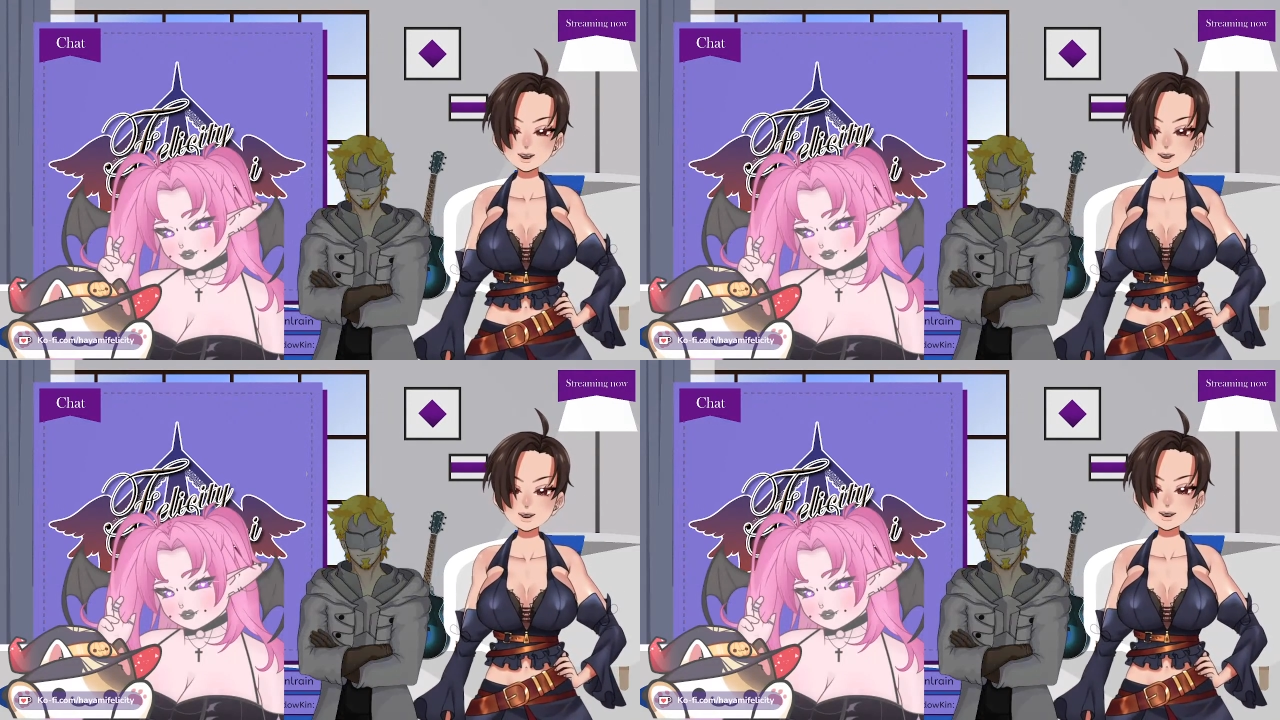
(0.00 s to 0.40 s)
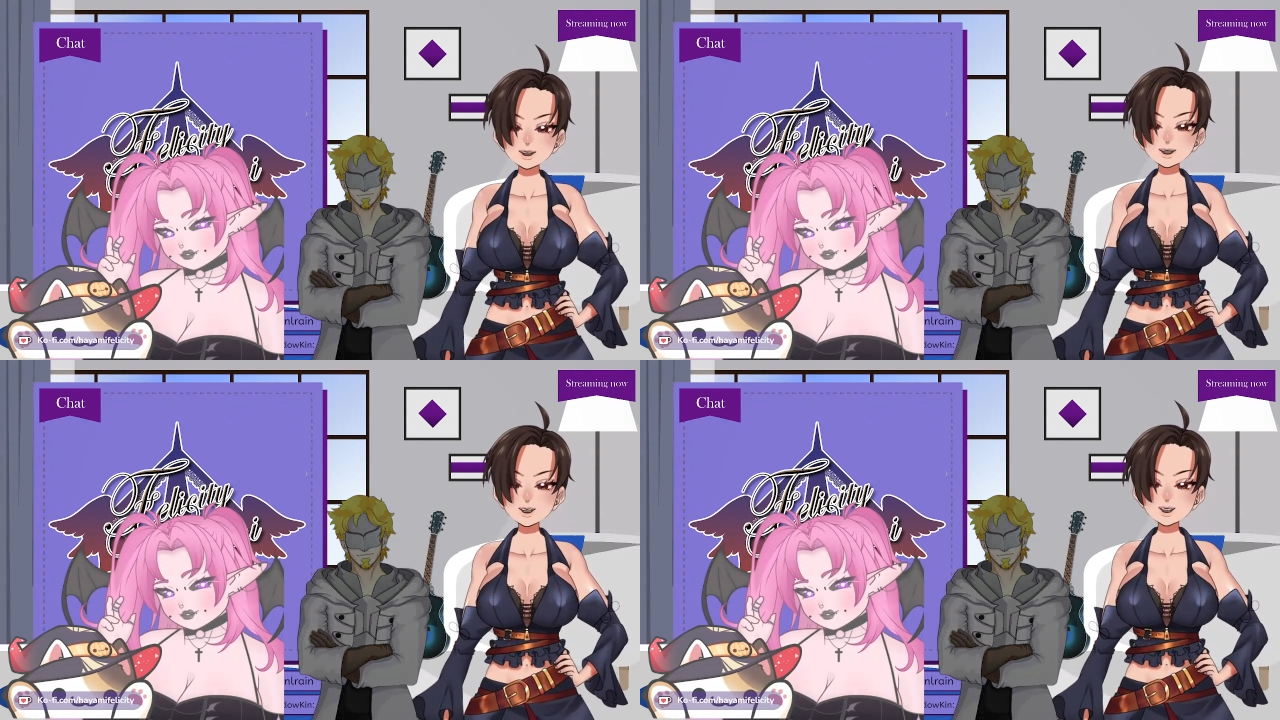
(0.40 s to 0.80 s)
like, oh my god,
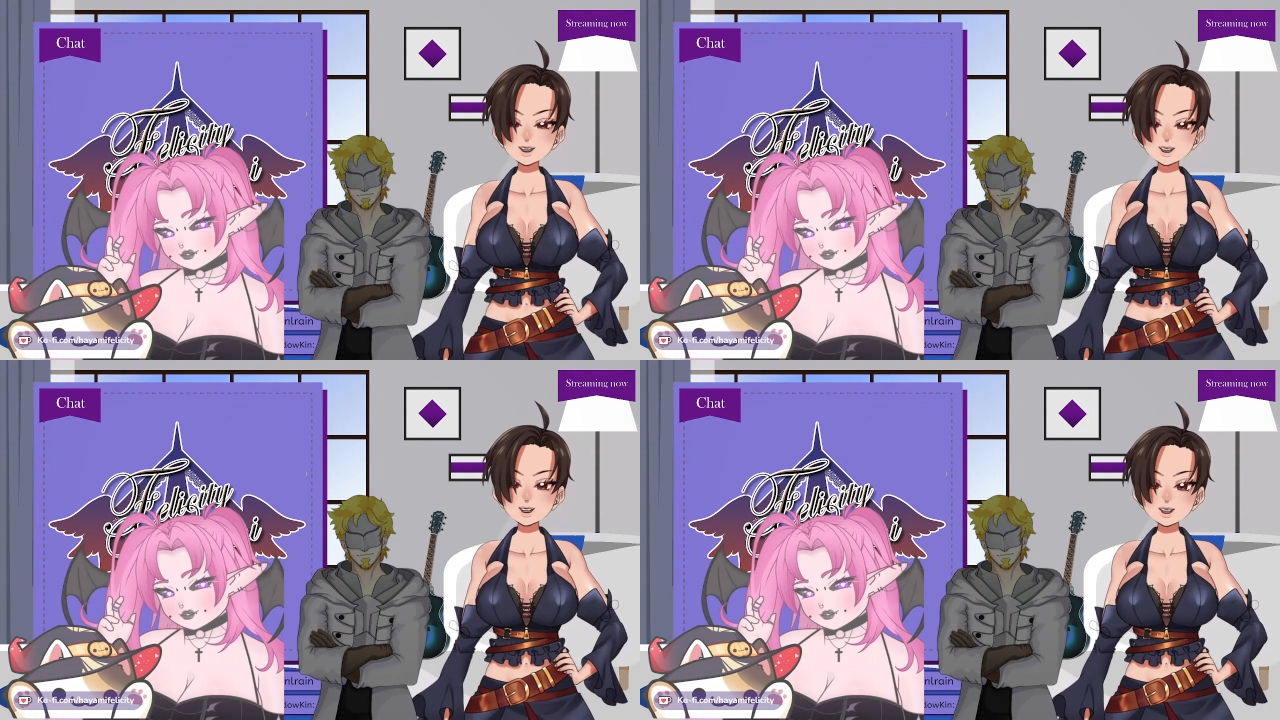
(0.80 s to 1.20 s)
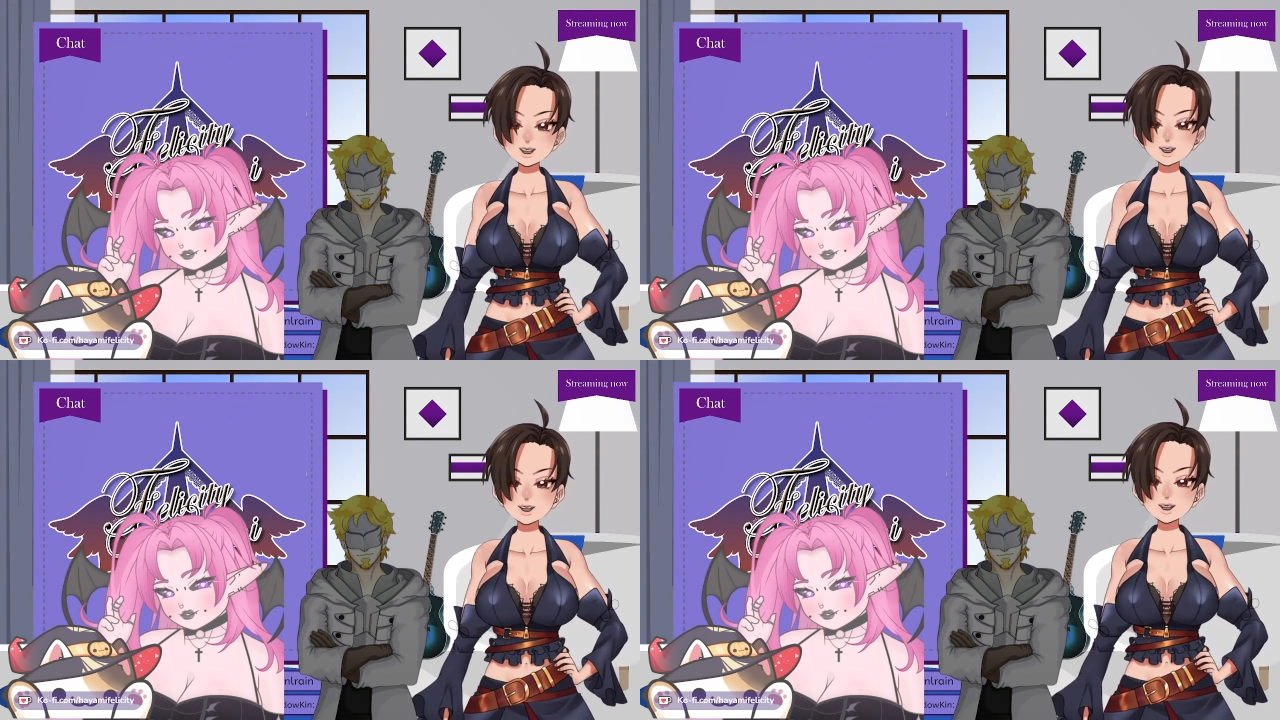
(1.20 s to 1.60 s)
they all sound the same.
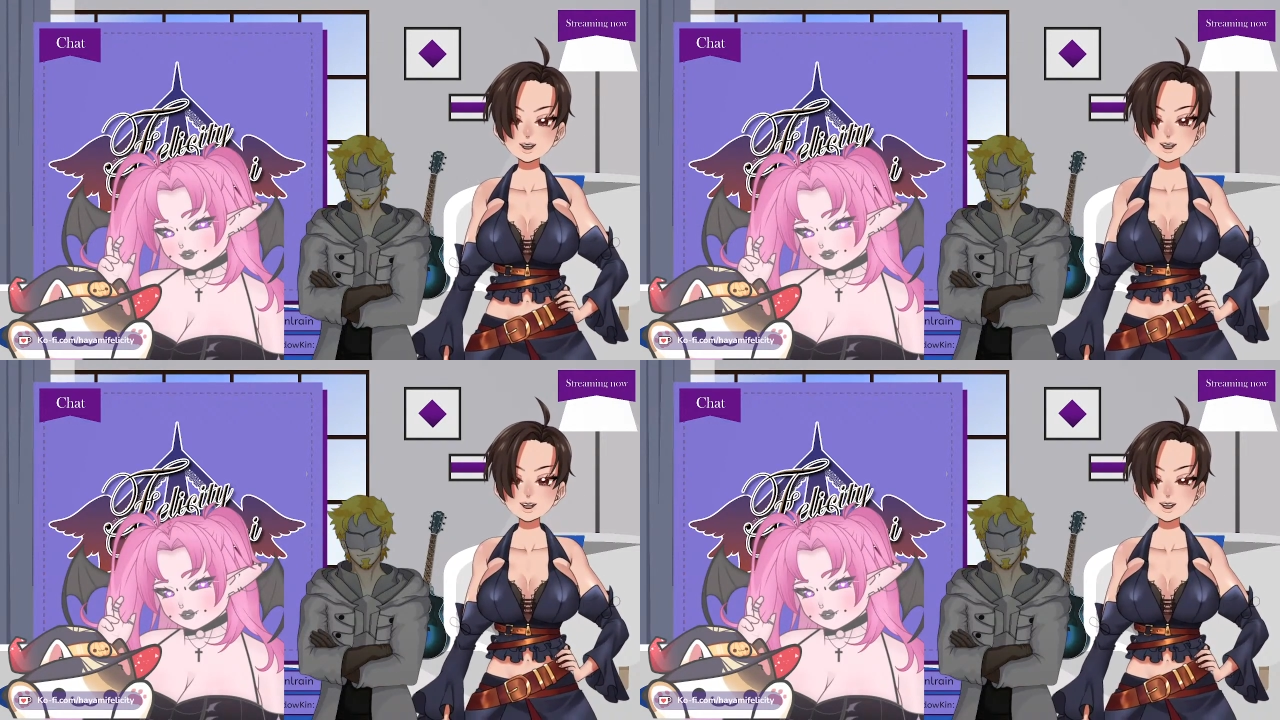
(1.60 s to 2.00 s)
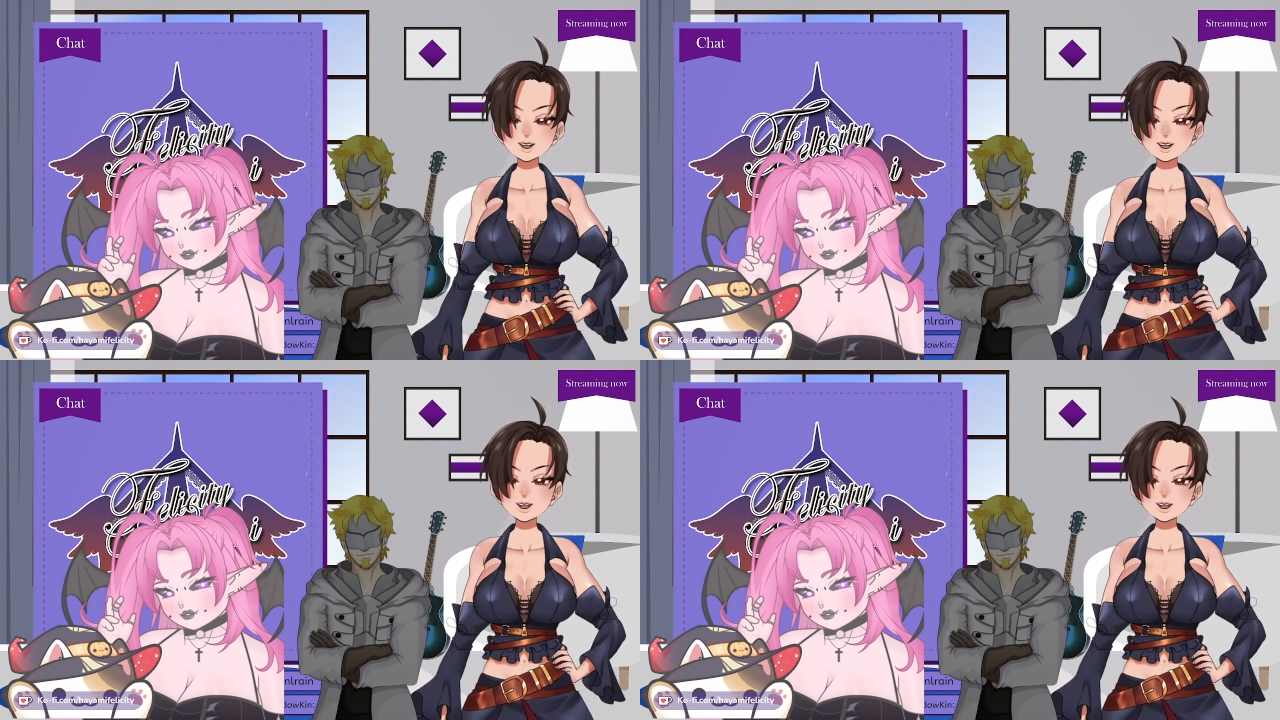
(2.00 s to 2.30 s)
We really don't.